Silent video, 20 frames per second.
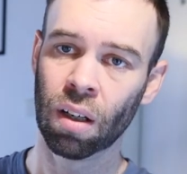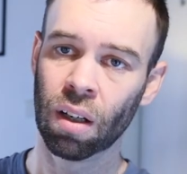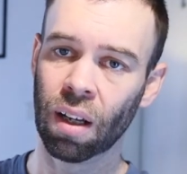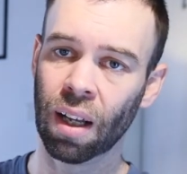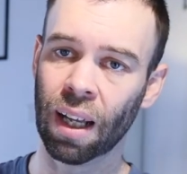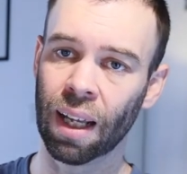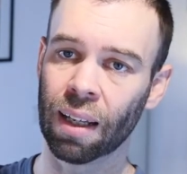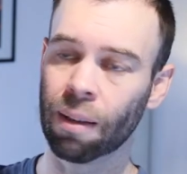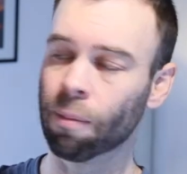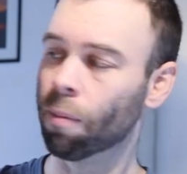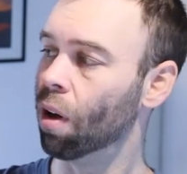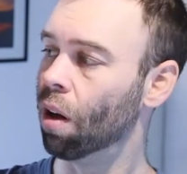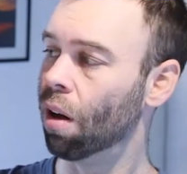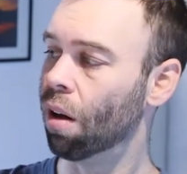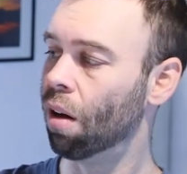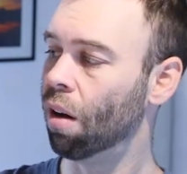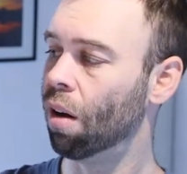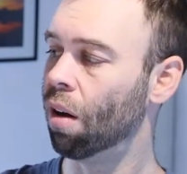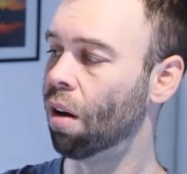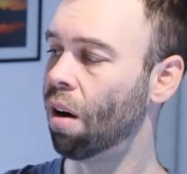Like
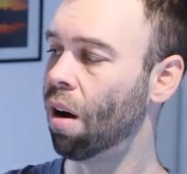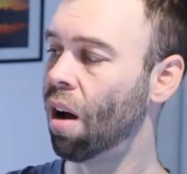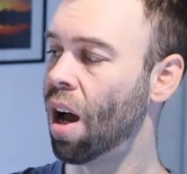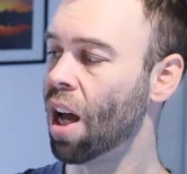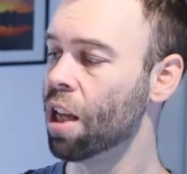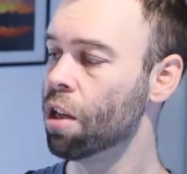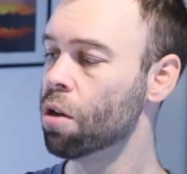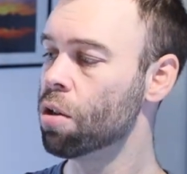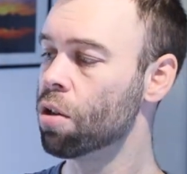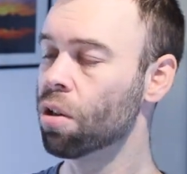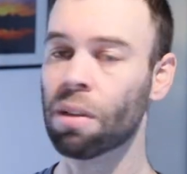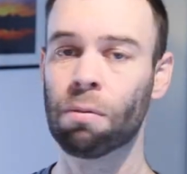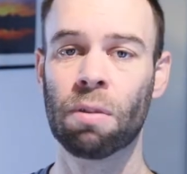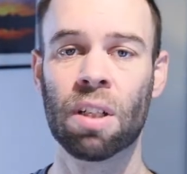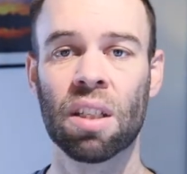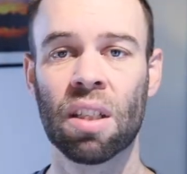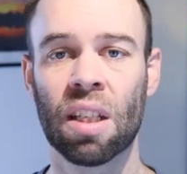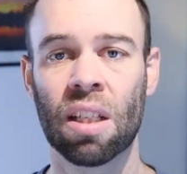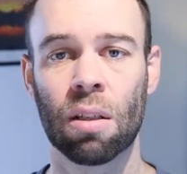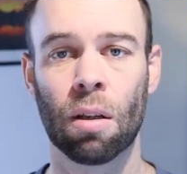I usually
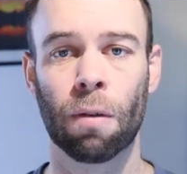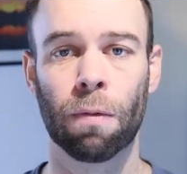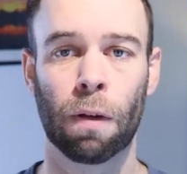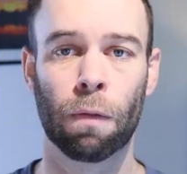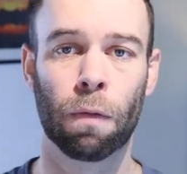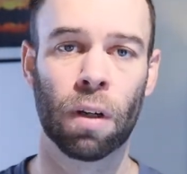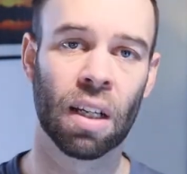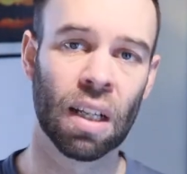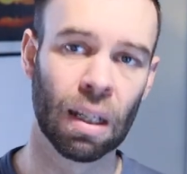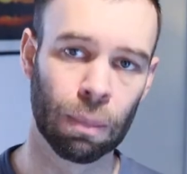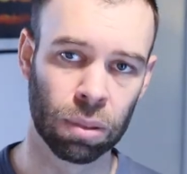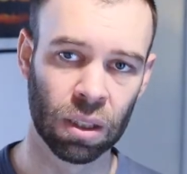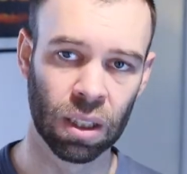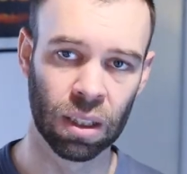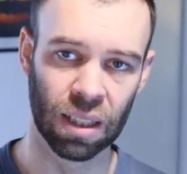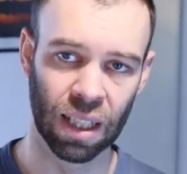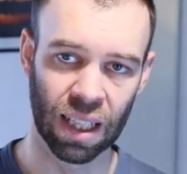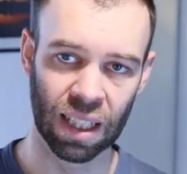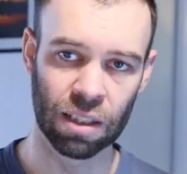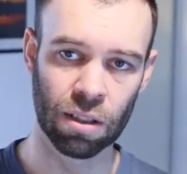rinse these off every couple of
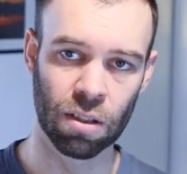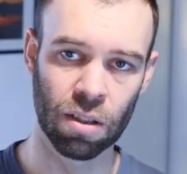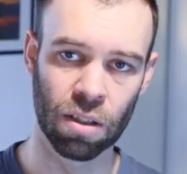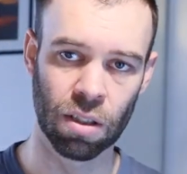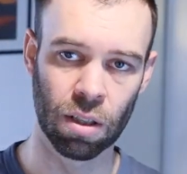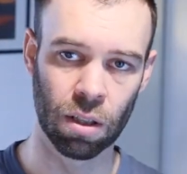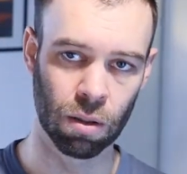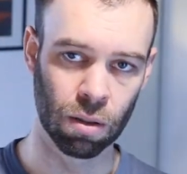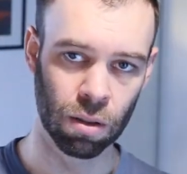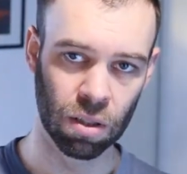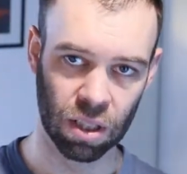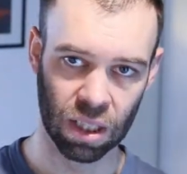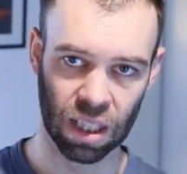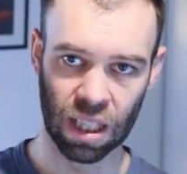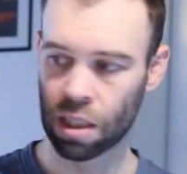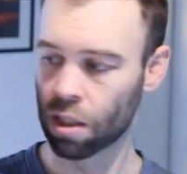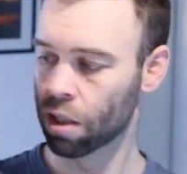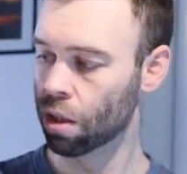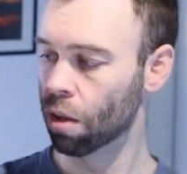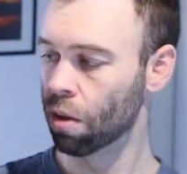days or so because it
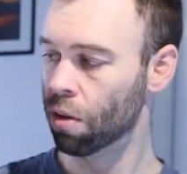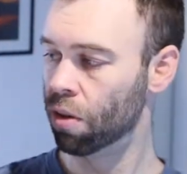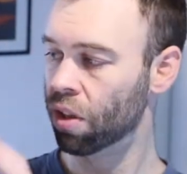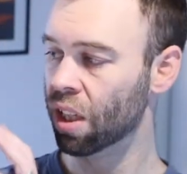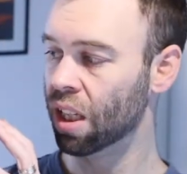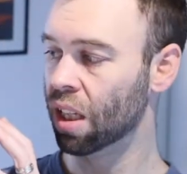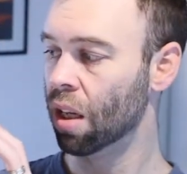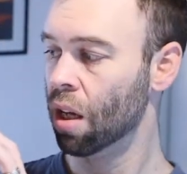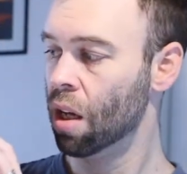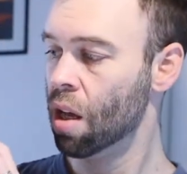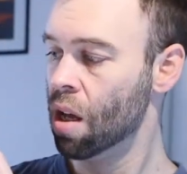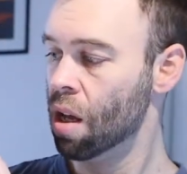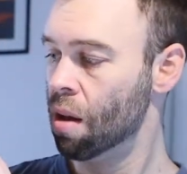gets so thick.